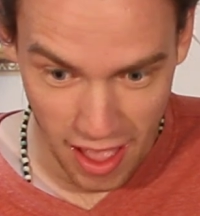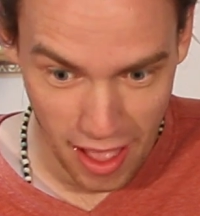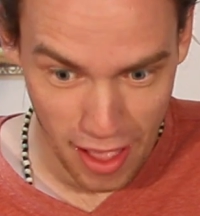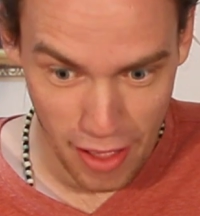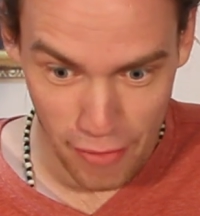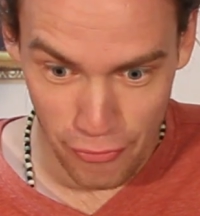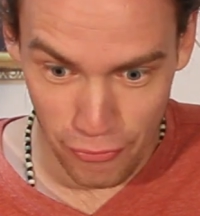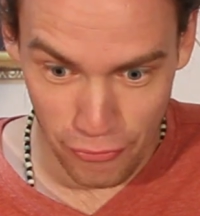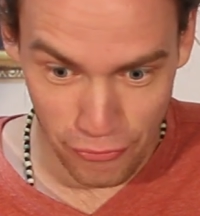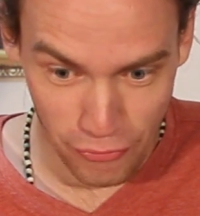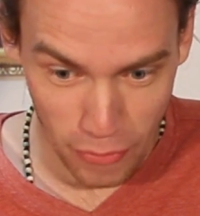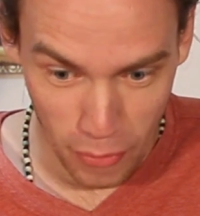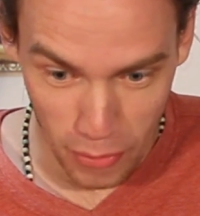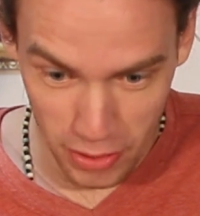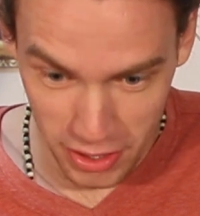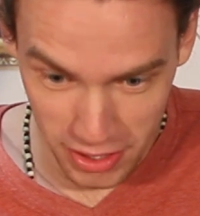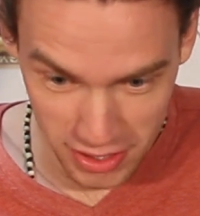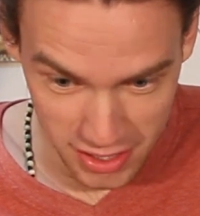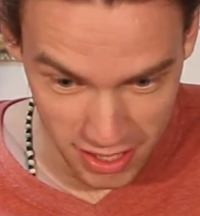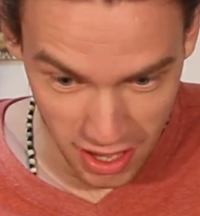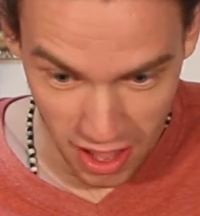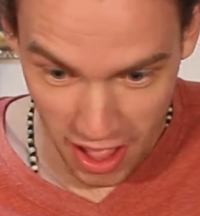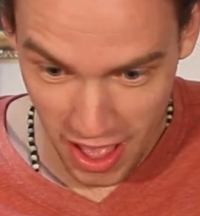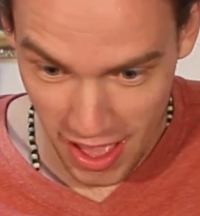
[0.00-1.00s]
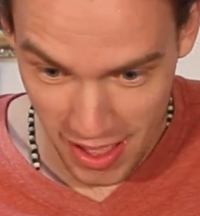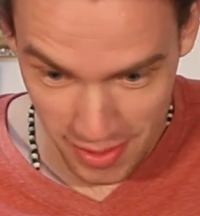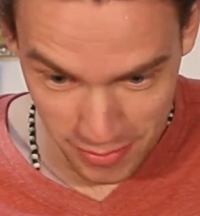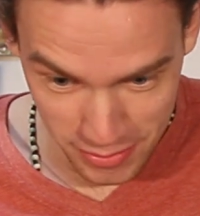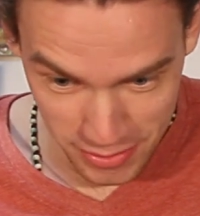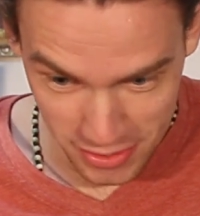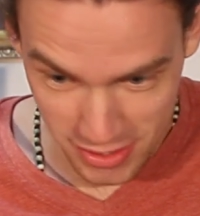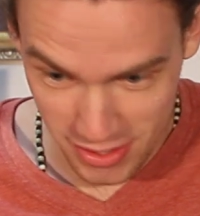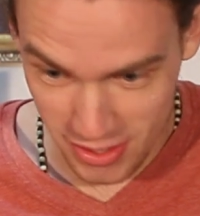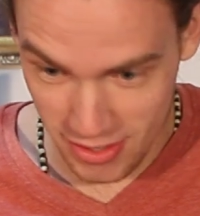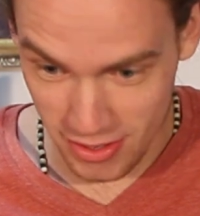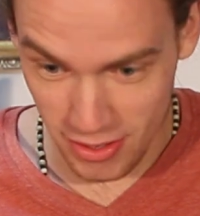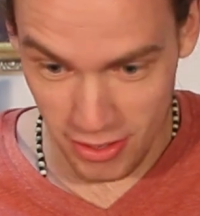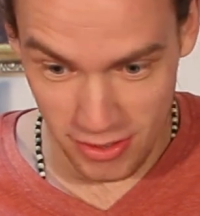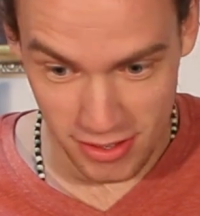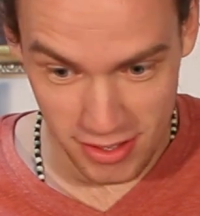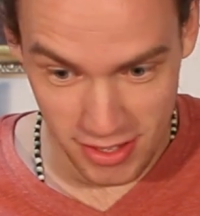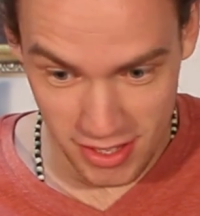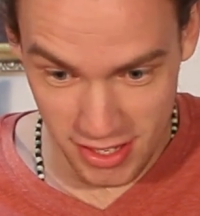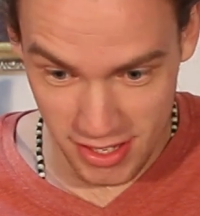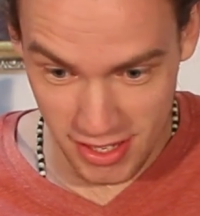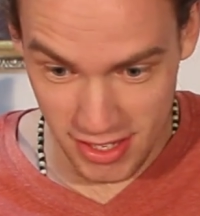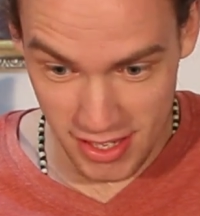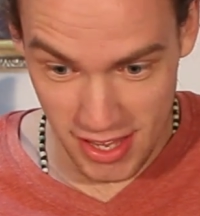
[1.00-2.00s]
4 times
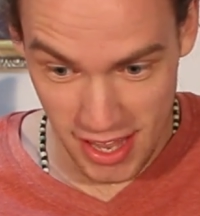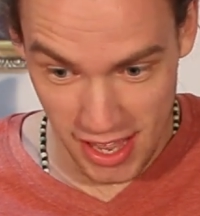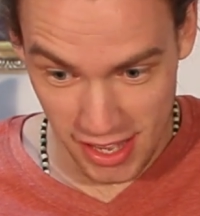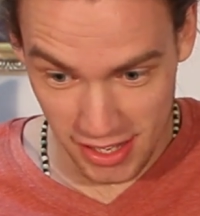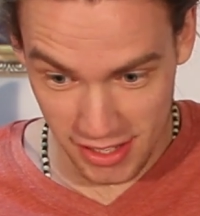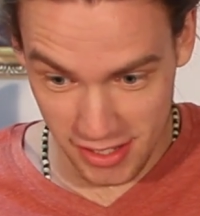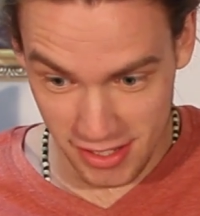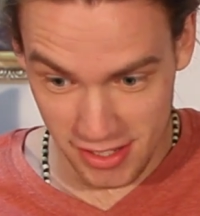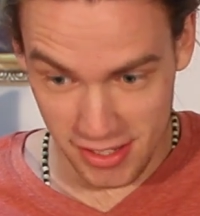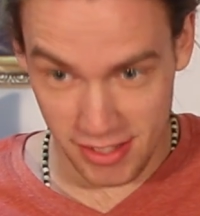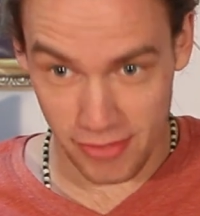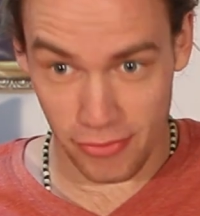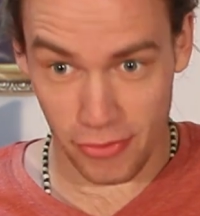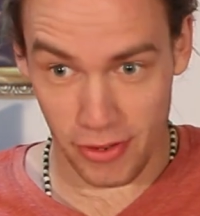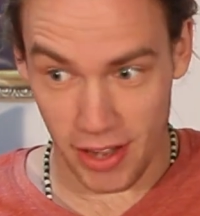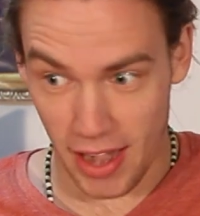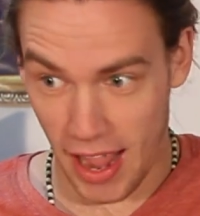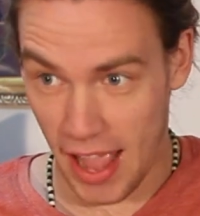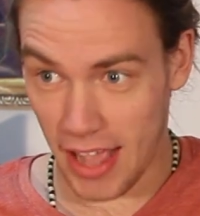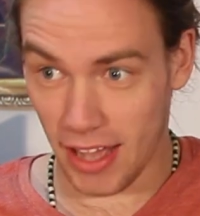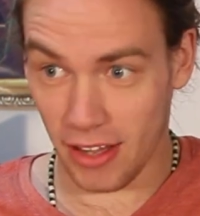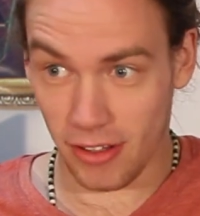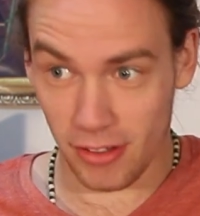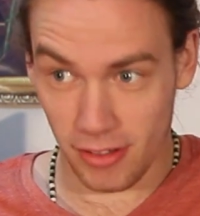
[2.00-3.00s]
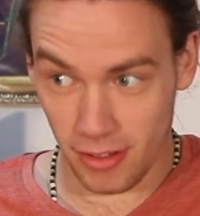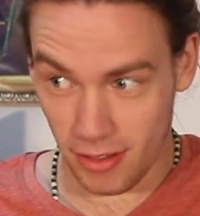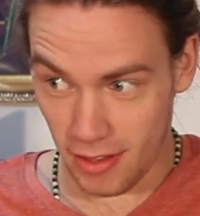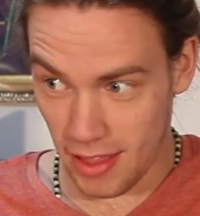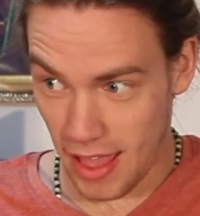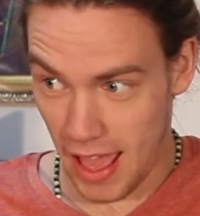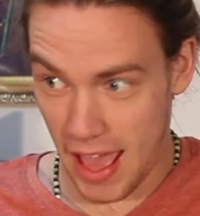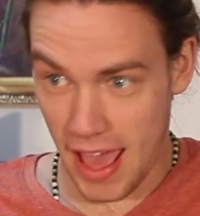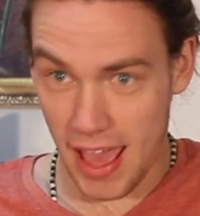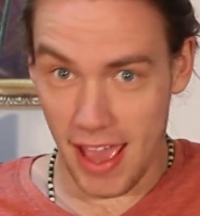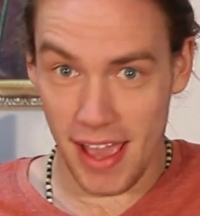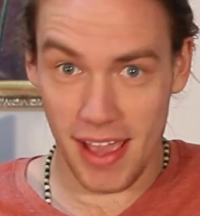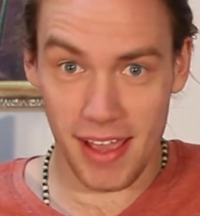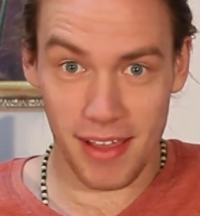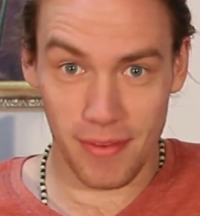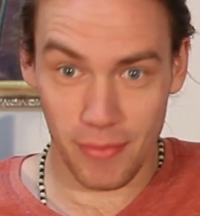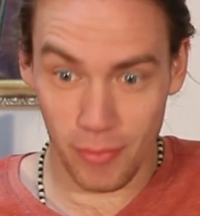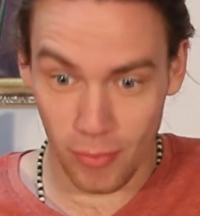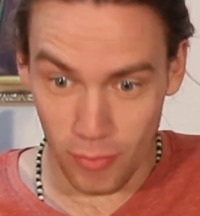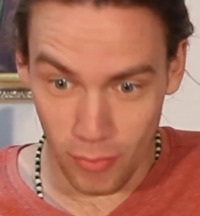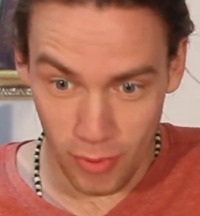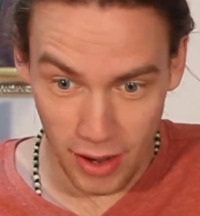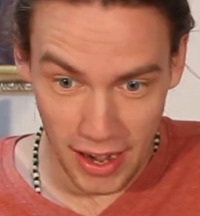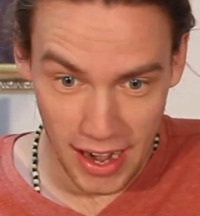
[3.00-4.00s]
6 for angle A,
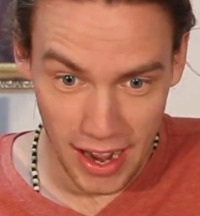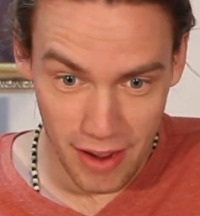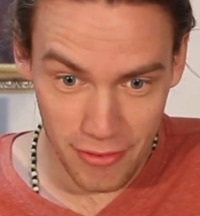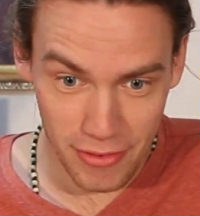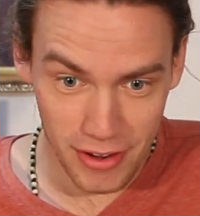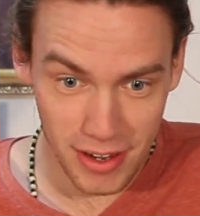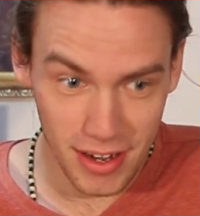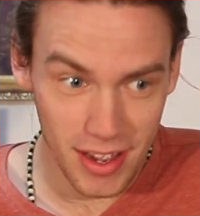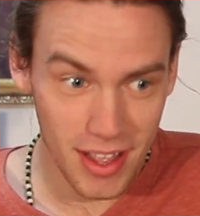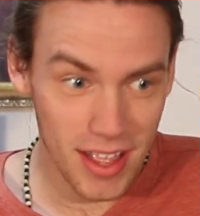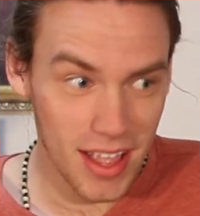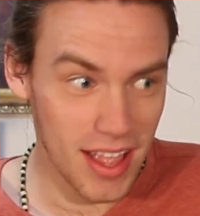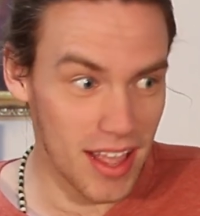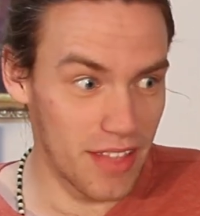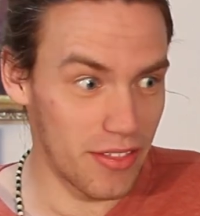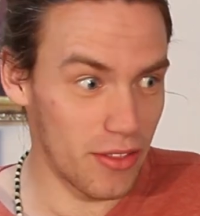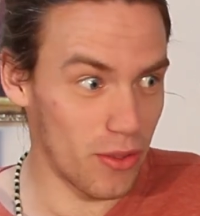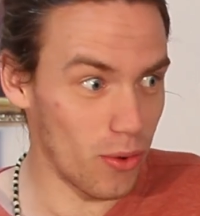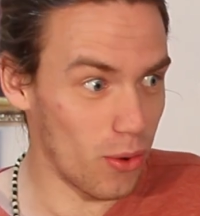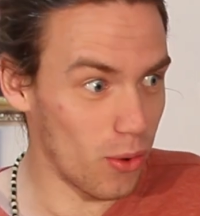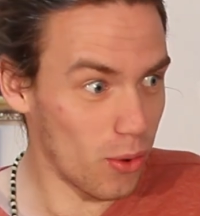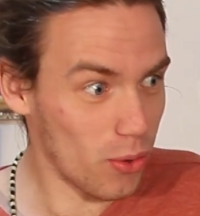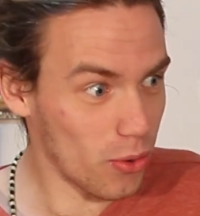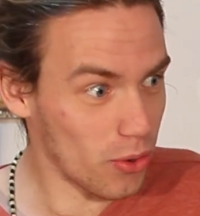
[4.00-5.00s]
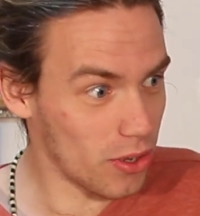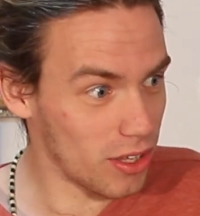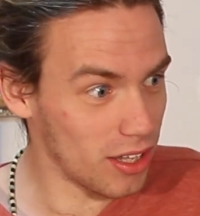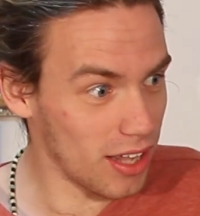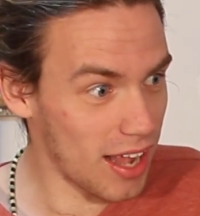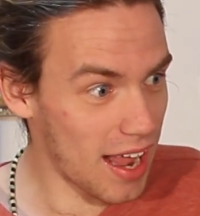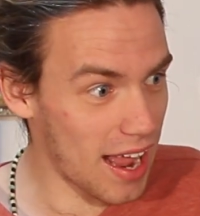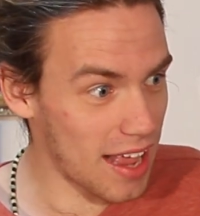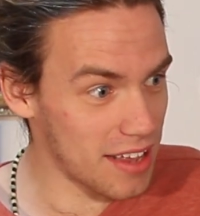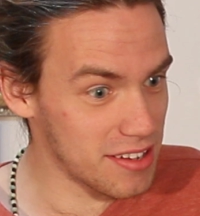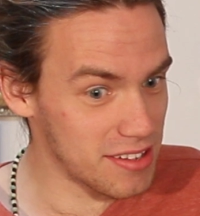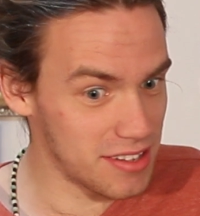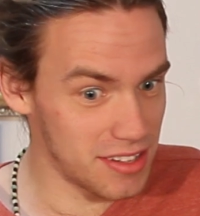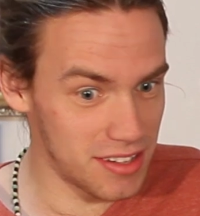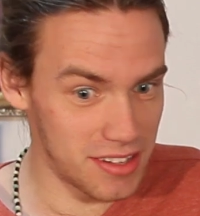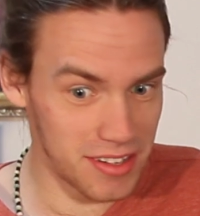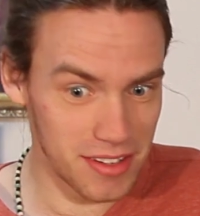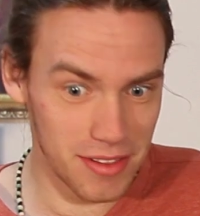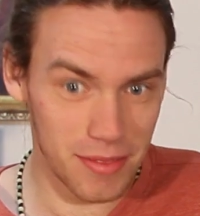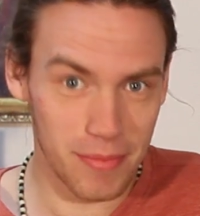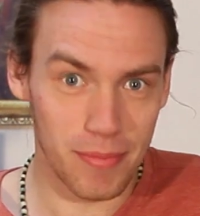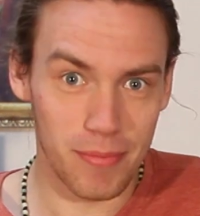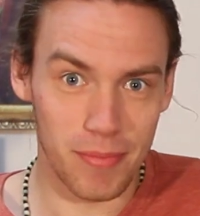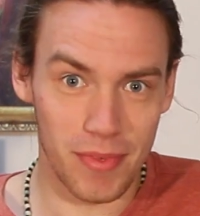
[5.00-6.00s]
whatever. And the whole class
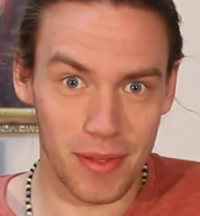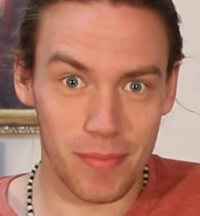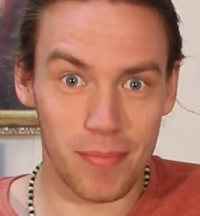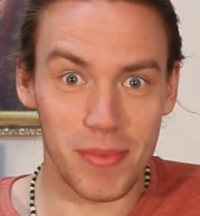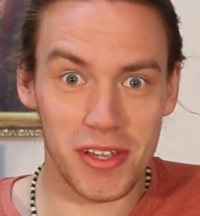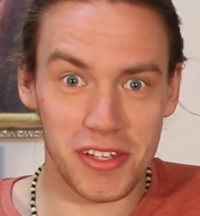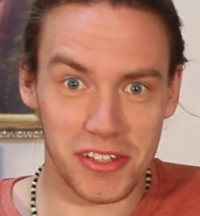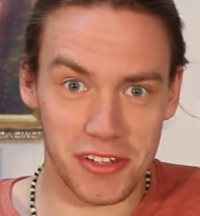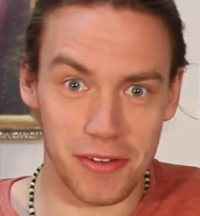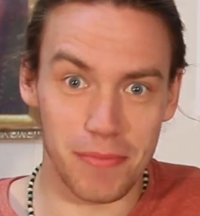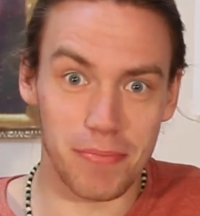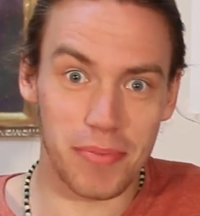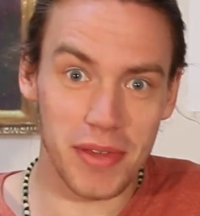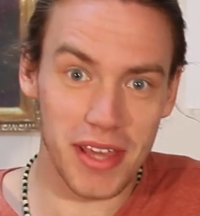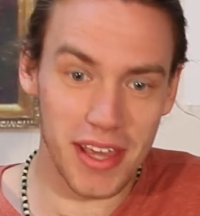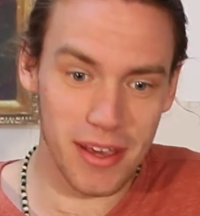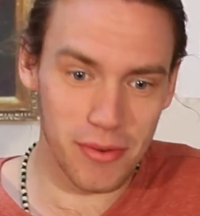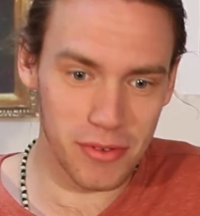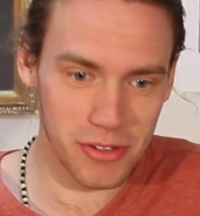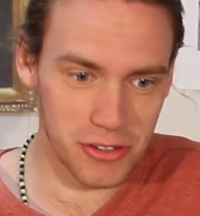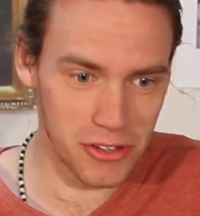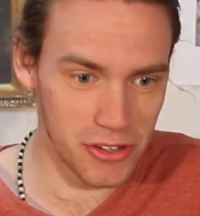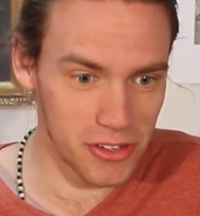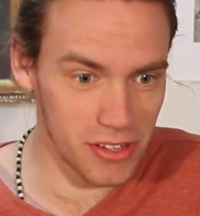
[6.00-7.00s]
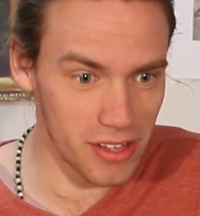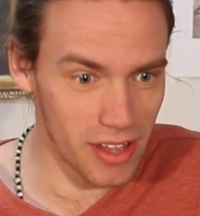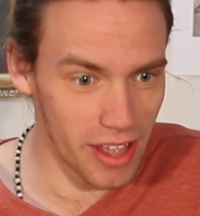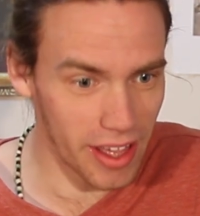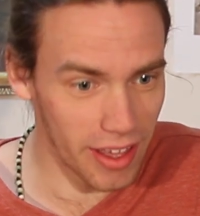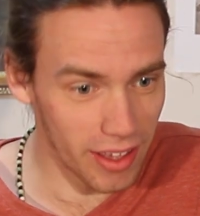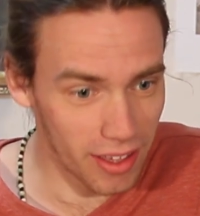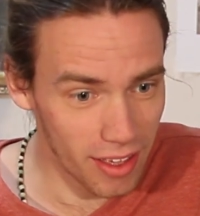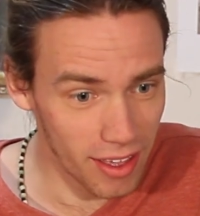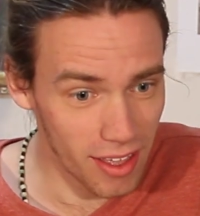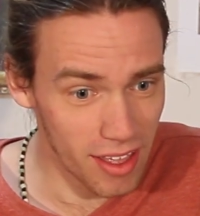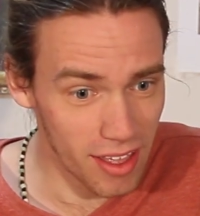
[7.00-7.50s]
and Mr. B was just like,